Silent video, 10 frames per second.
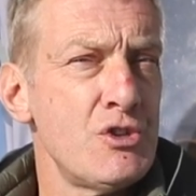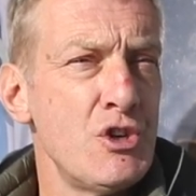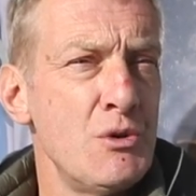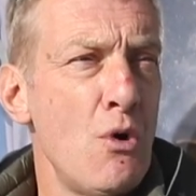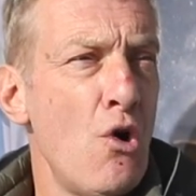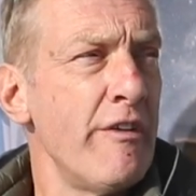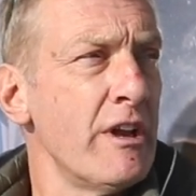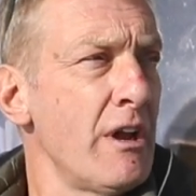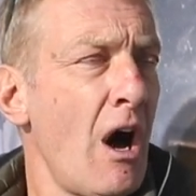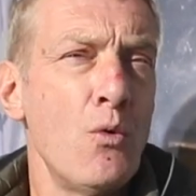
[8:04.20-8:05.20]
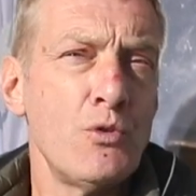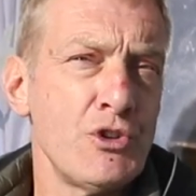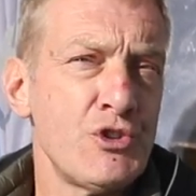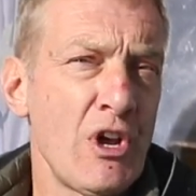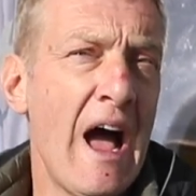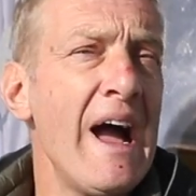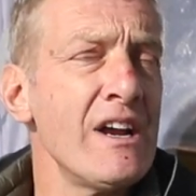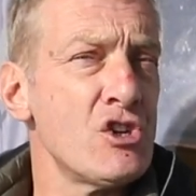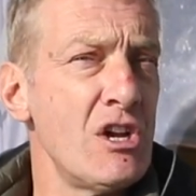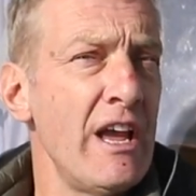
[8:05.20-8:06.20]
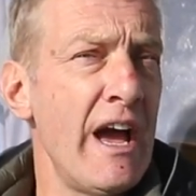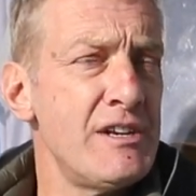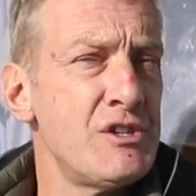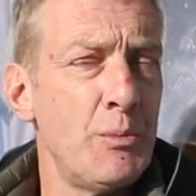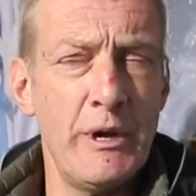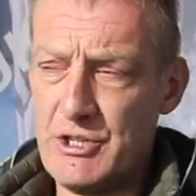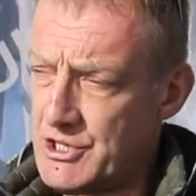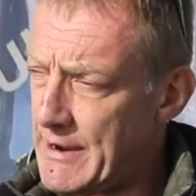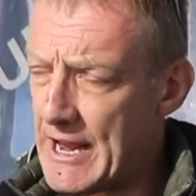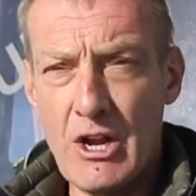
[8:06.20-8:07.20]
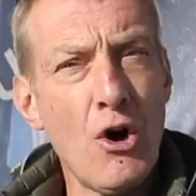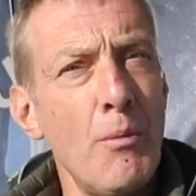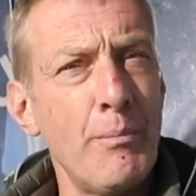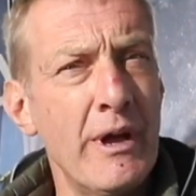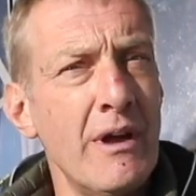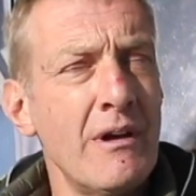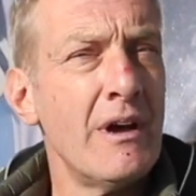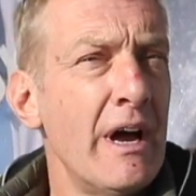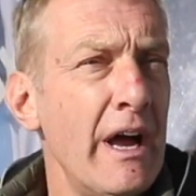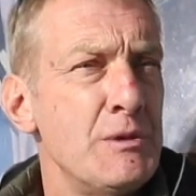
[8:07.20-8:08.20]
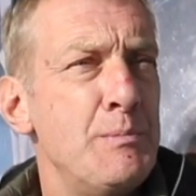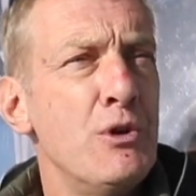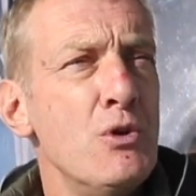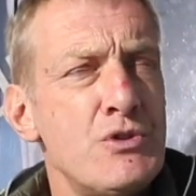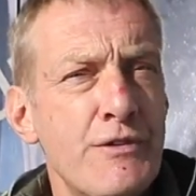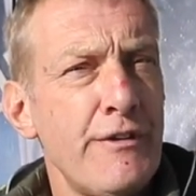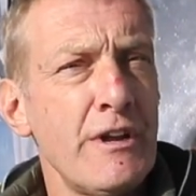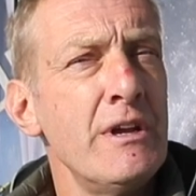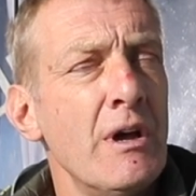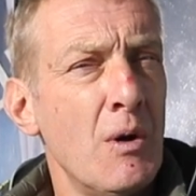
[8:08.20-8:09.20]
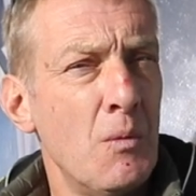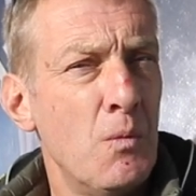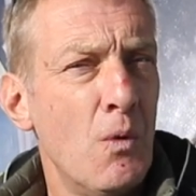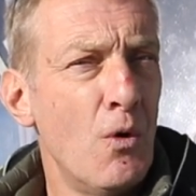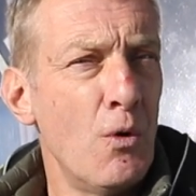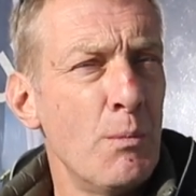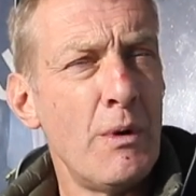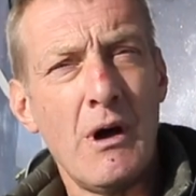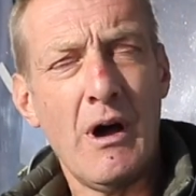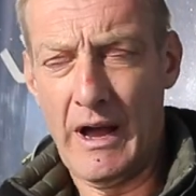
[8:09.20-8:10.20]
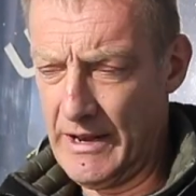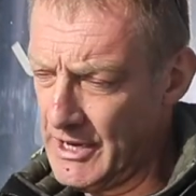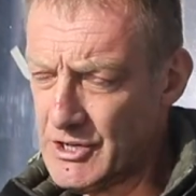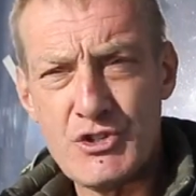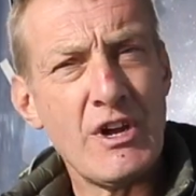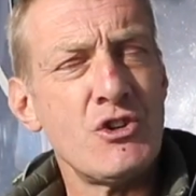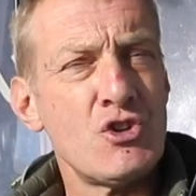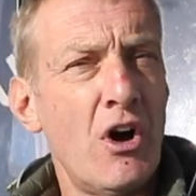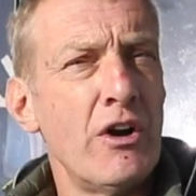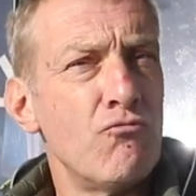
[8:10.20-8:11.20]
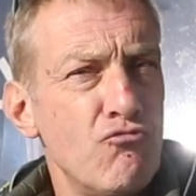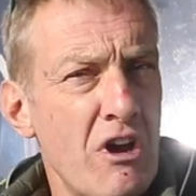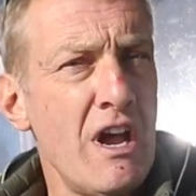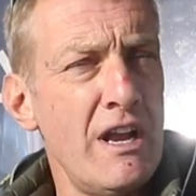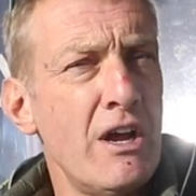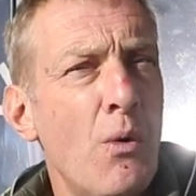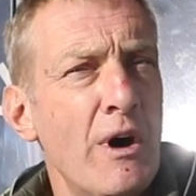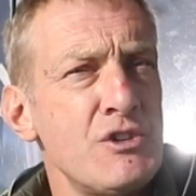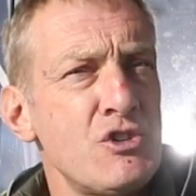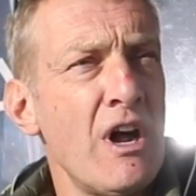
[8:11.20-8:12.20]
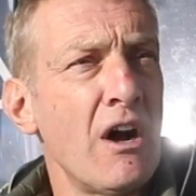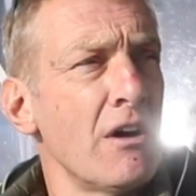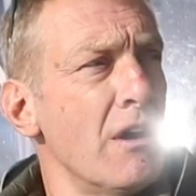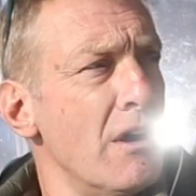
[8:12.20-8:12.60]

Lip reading: to mooring and hold us actually head to wind. So our cockpit is beautifully warm and in the sunshine and really quite snug.